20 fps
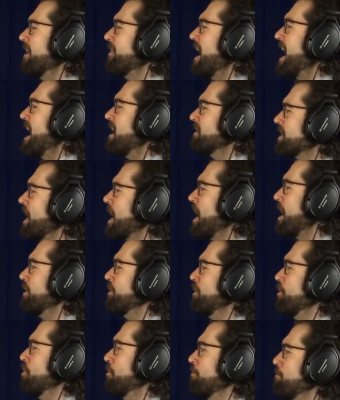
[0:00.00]
there's a
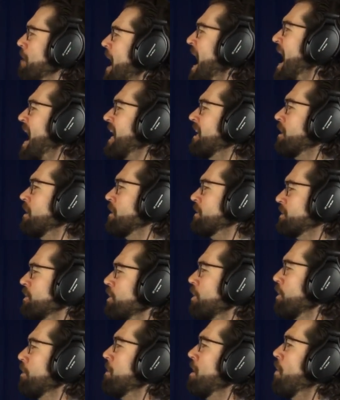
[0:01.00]
new battle
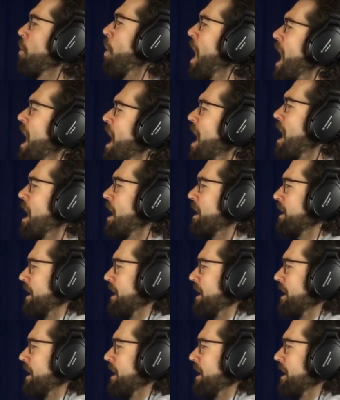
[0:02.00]
to be won.